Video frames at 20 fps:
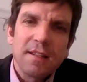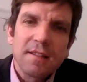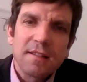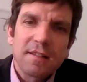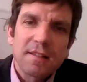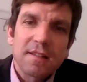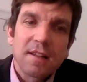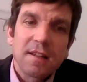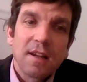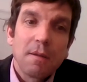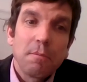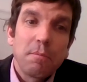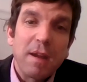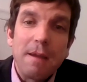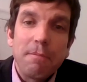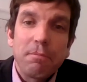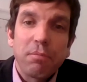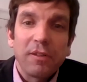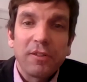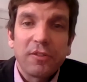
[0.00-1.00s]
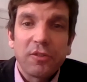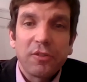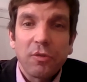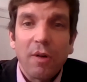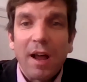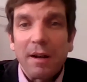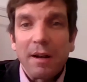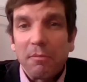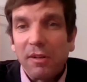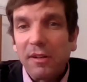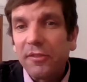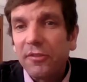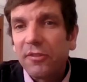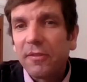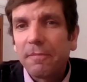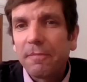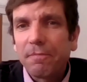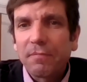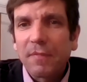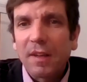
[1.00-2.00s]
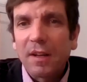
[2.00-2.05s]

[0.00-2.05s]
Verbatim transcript: these people to animals.